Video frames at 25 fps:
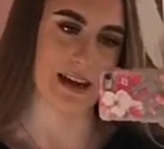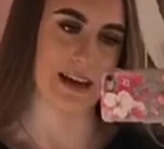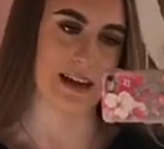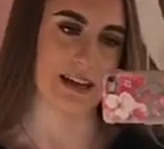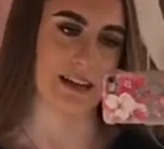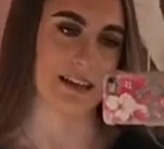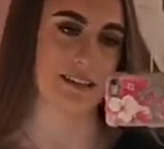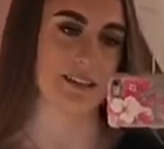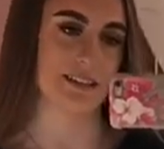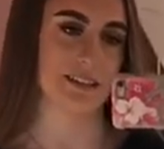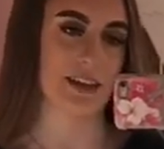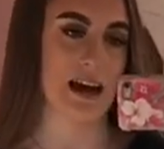
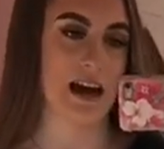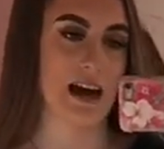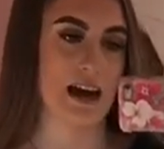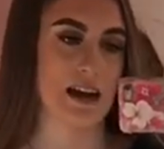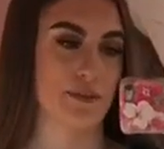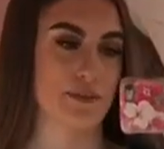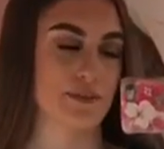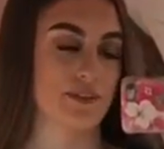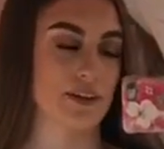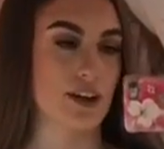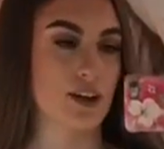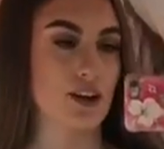and I
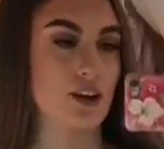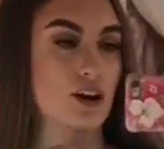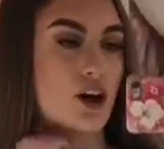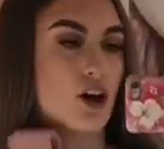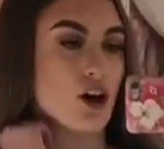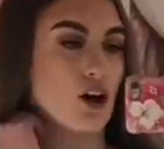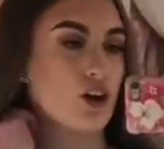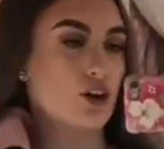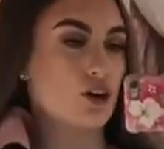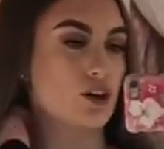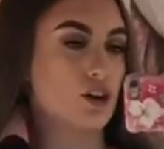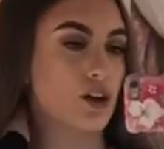feel
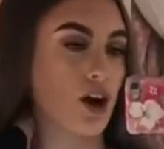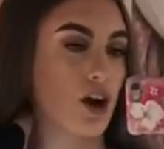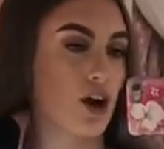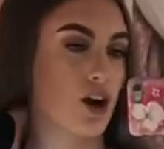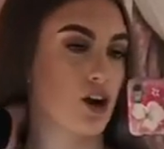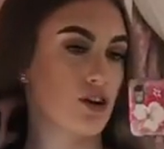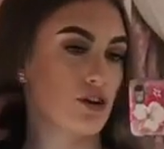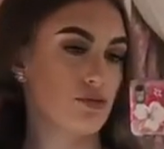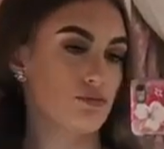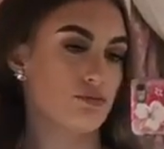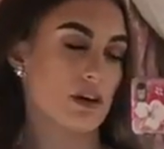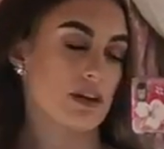all
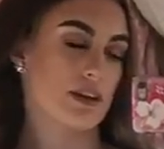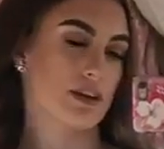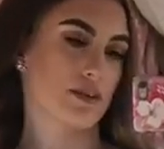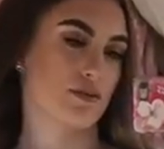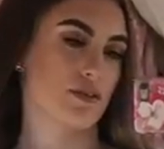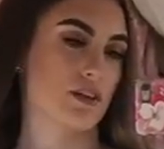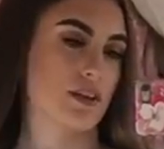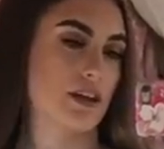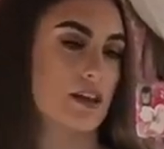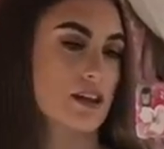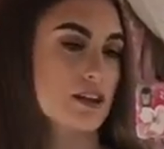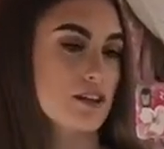ready
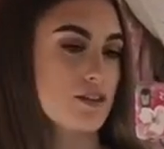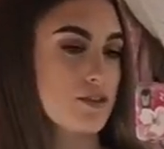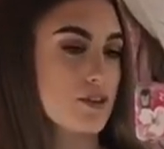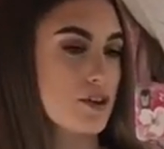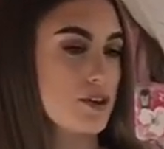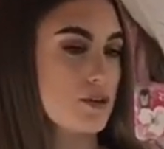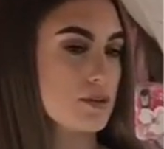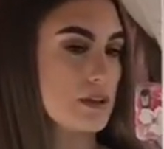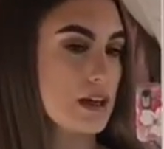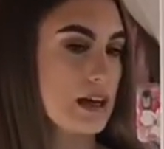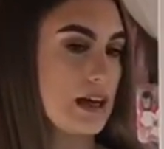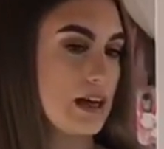for the
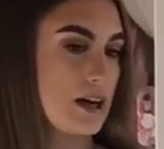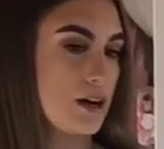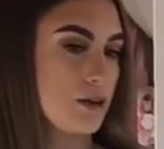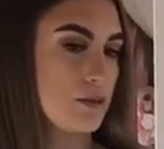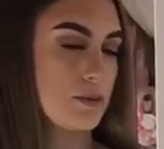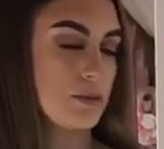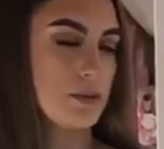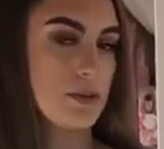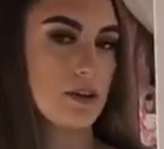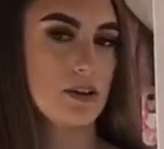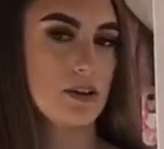interview now.